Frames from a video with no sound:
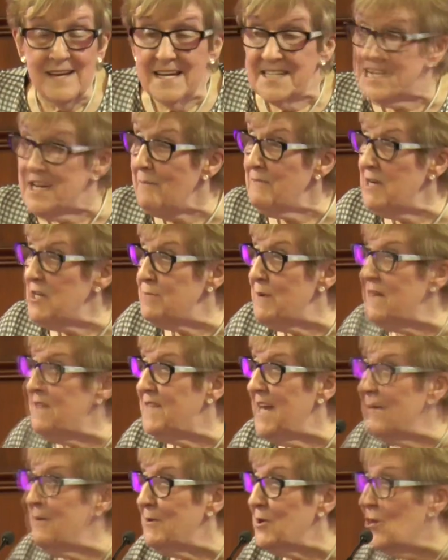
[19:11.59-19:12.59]
Sometimes we
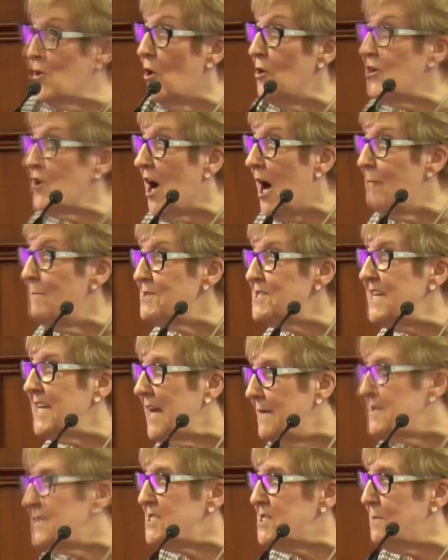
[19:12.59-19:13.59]
think when God comes and He
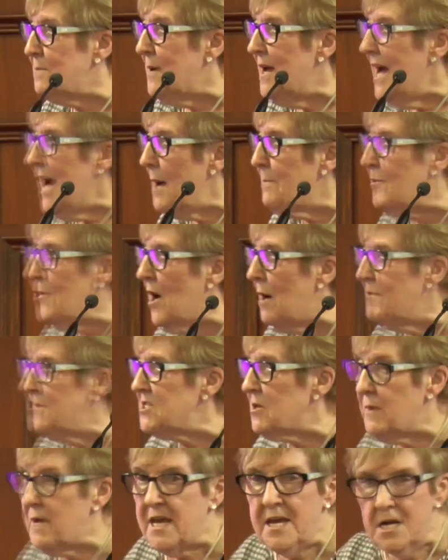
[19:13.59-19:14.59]
gives us a, a, promise
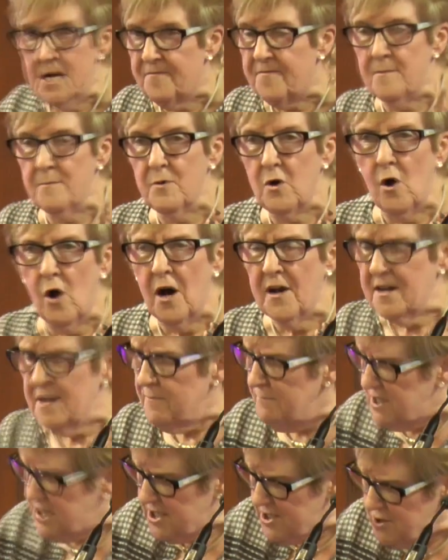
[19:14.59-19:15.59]
and we hear from God and
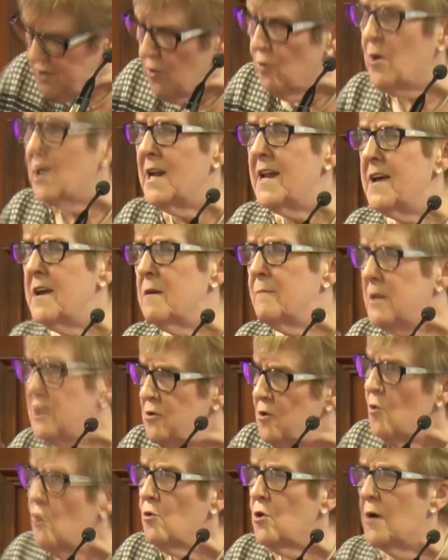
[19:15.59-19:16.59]
it was so clear, we
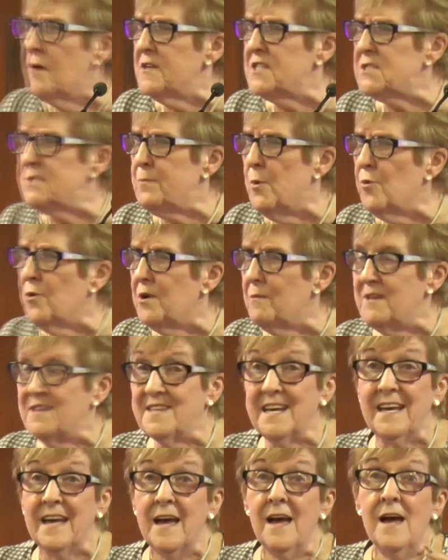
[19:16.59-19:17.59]
know God has spoken, and we
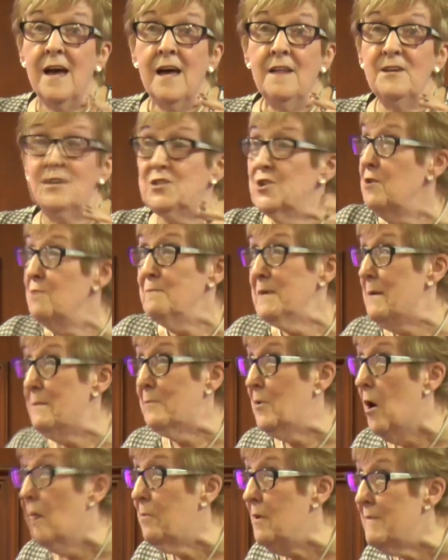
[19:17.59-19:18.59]
think there shouldn't be a
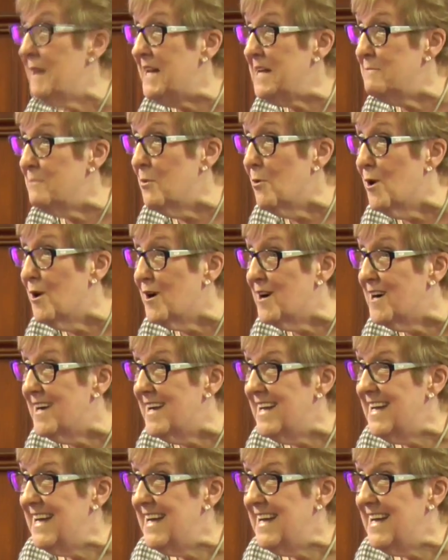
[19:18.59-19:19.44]
problem anymore.